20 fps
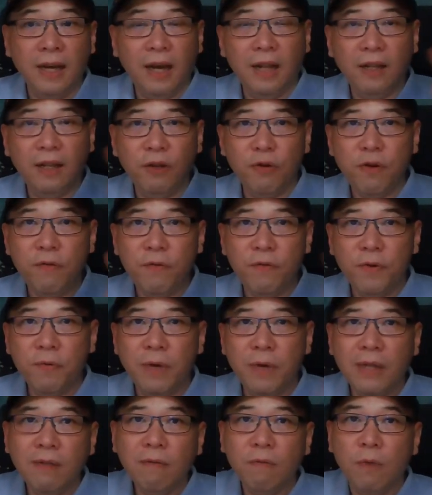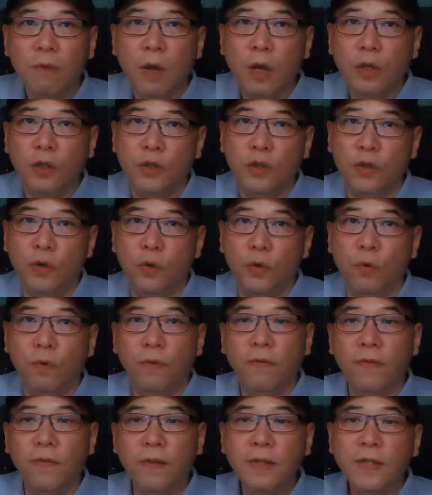Hello everyone. So
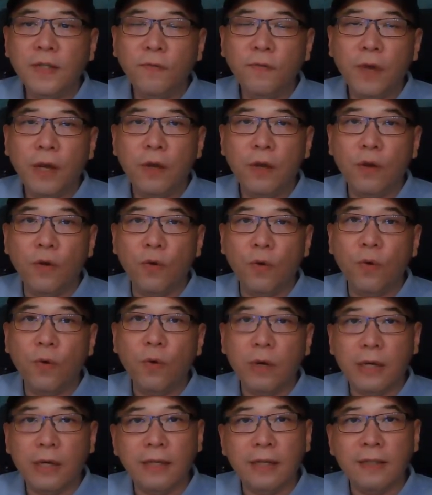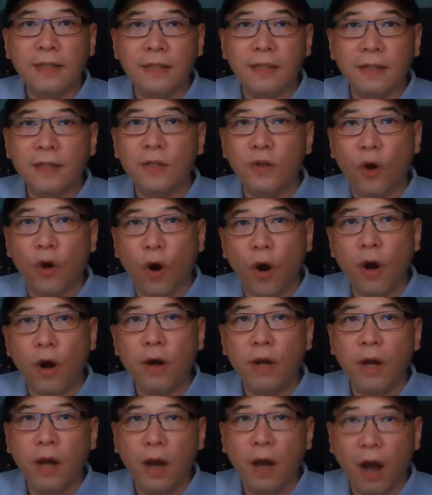this video is the start
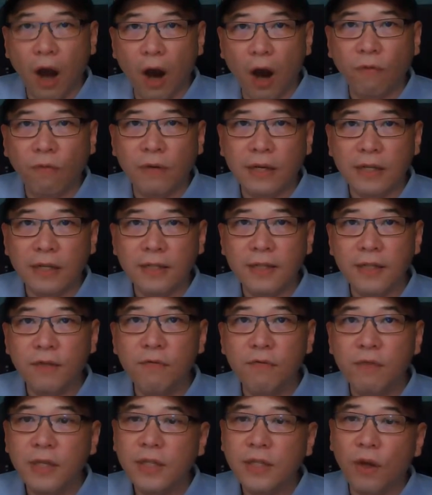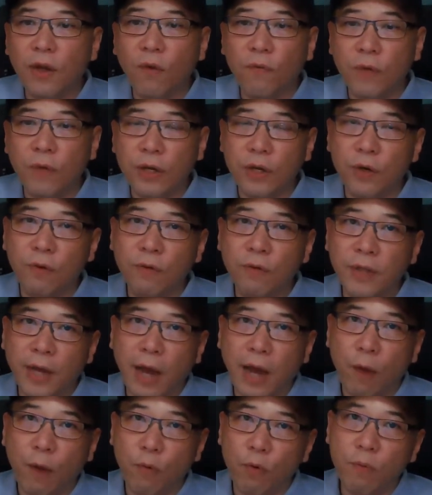of a series of video that
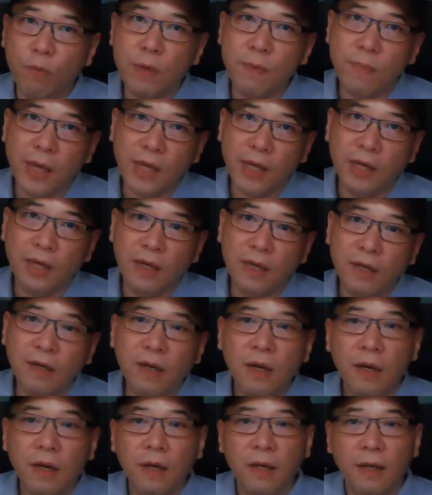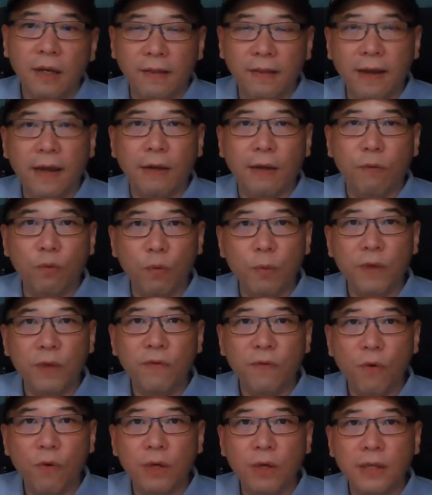I will be making that will be
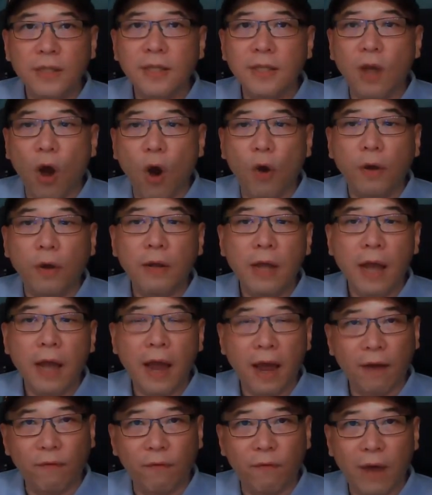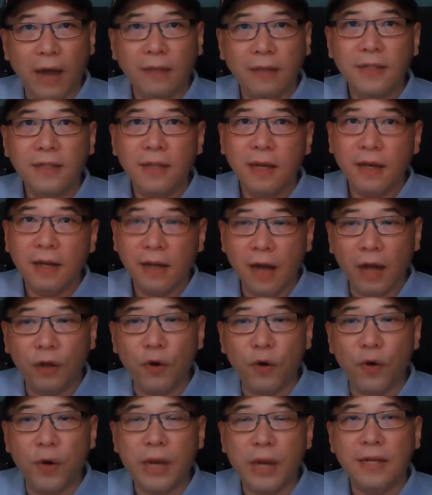focused on advanced
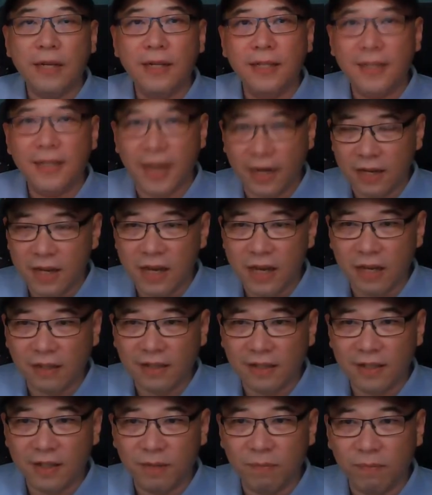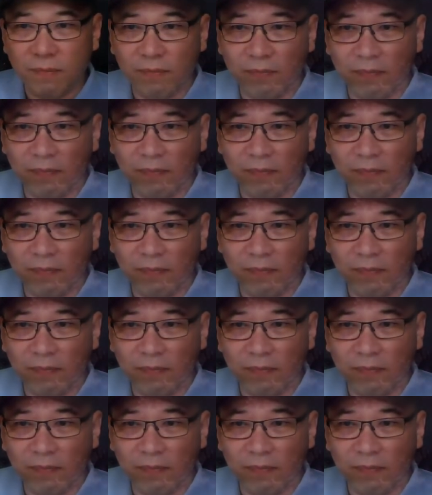coloring techniques.